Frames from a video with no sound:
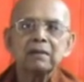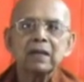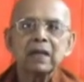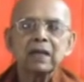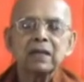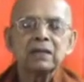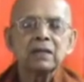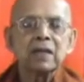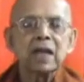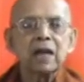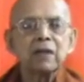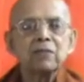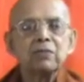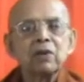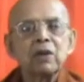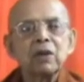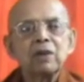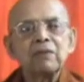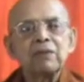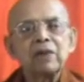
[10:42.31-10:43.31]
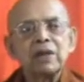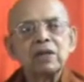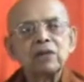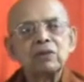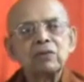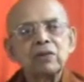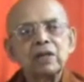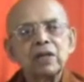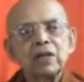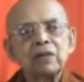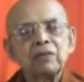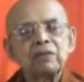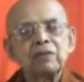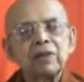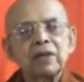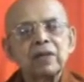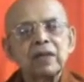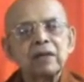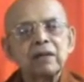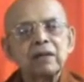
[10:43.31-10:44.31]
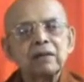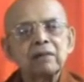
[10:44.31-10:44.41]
and therefore a very unique feeling.